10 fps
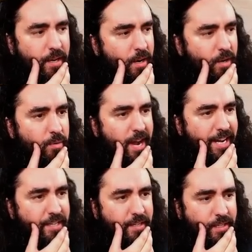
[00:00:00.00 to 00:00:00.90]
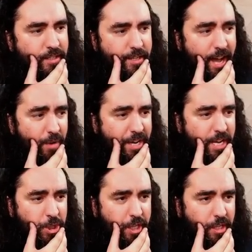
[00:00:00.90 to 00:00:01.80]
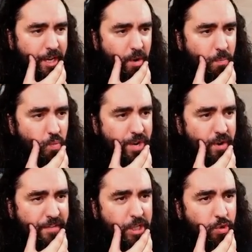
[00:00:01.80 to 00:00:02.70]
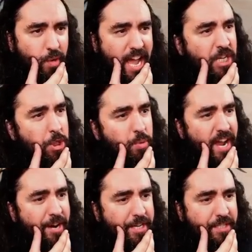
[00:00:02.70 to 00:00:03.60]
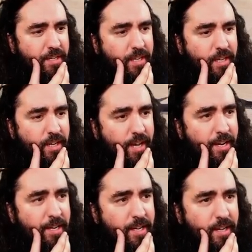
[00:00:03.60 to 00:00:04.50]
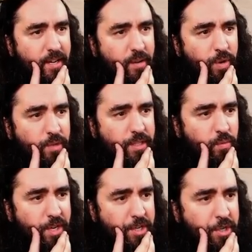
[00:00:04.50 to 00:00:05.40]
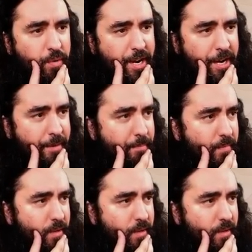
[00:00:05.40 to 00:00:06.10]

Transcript: Alright. So now we can chill though. We do have the two Ledger Shredders. And uh, we will see what they're doing here.